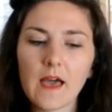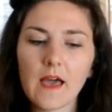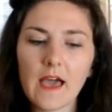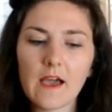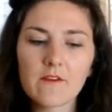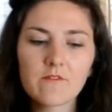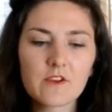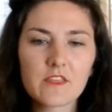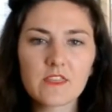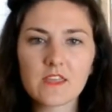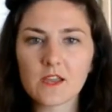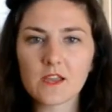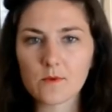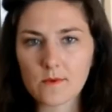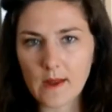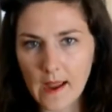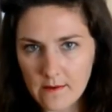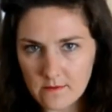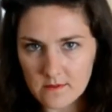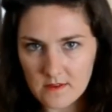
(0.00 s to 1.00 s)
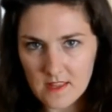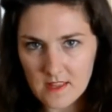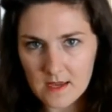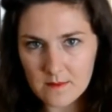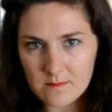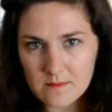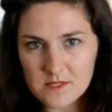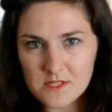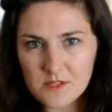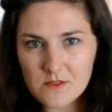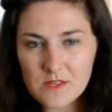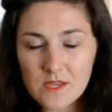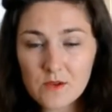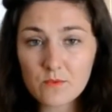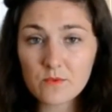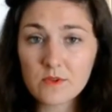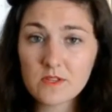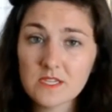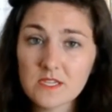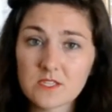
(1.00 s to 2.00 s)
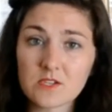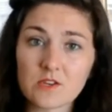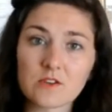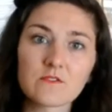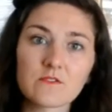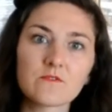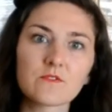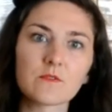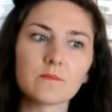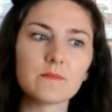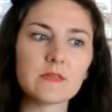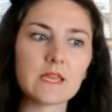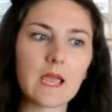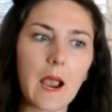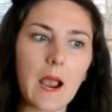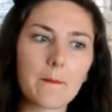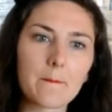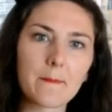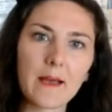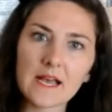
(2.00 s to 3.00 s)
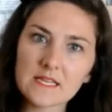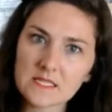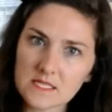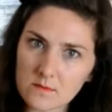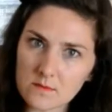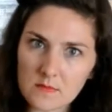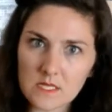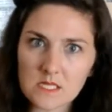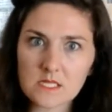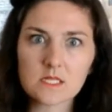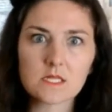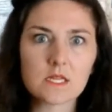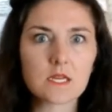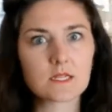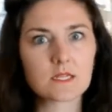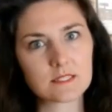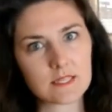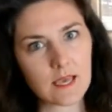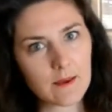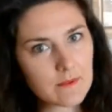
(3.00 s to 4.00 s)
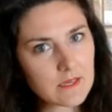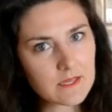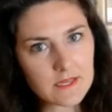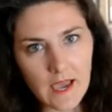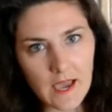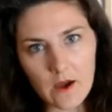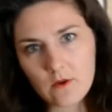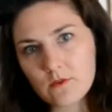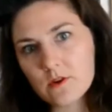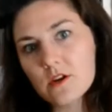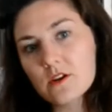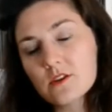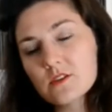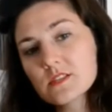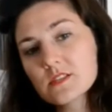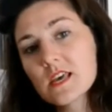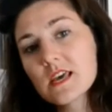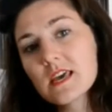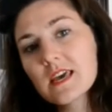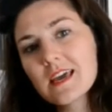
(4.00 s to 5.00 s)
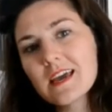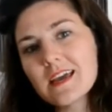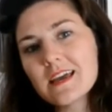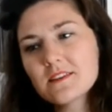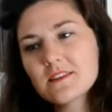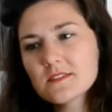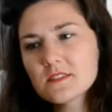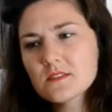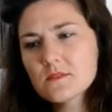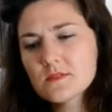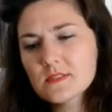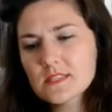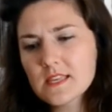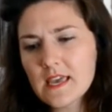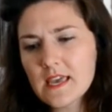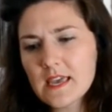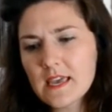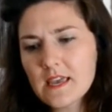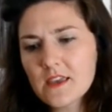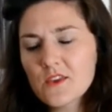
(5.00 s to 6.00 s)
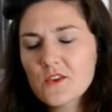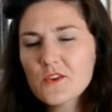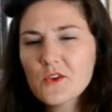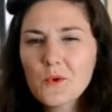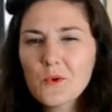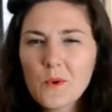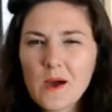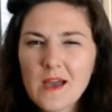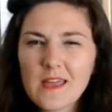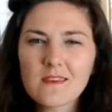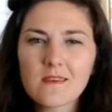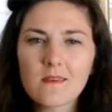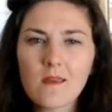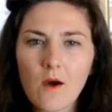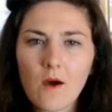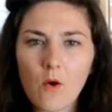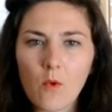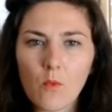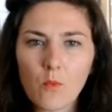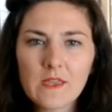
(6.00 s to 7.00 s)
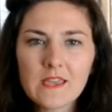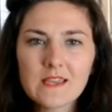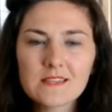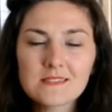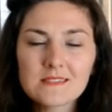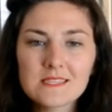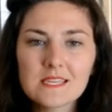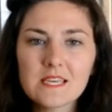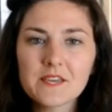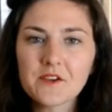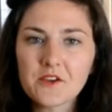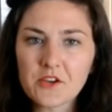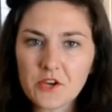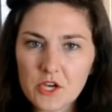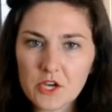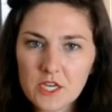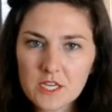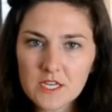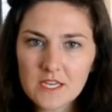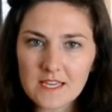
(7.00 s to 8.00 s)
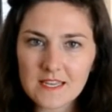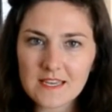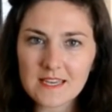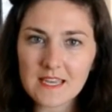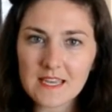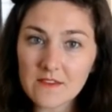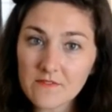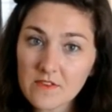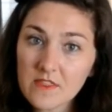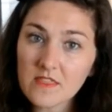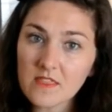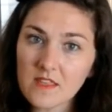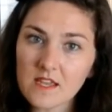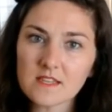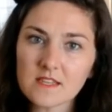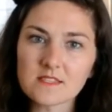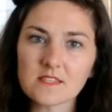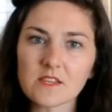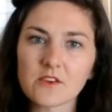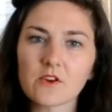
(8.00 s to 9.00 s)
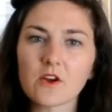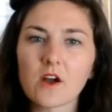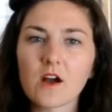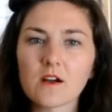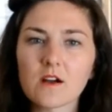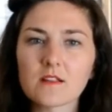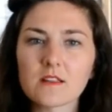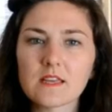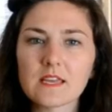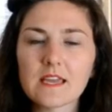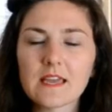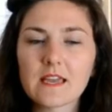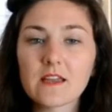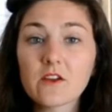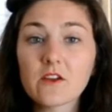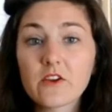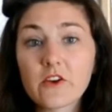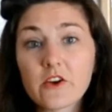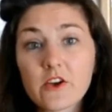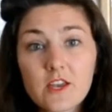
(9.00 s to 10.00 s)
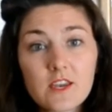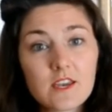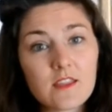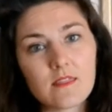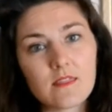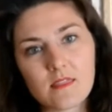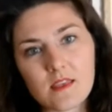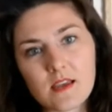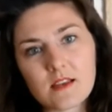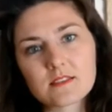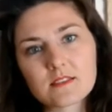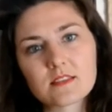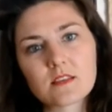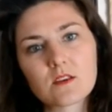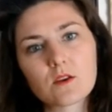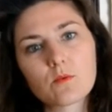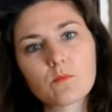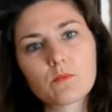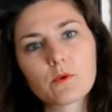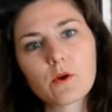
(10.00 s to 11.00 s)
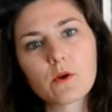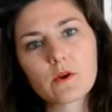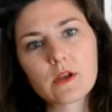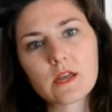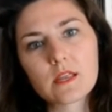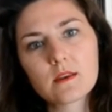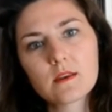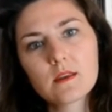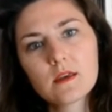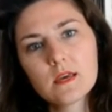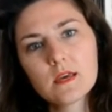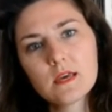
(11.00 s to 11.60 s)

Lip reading: everything around them. So they really turn from being pessimistic, Debbie Downers, into saying, you know what, no, we can see good in even things that are ugly and good in things that are broken.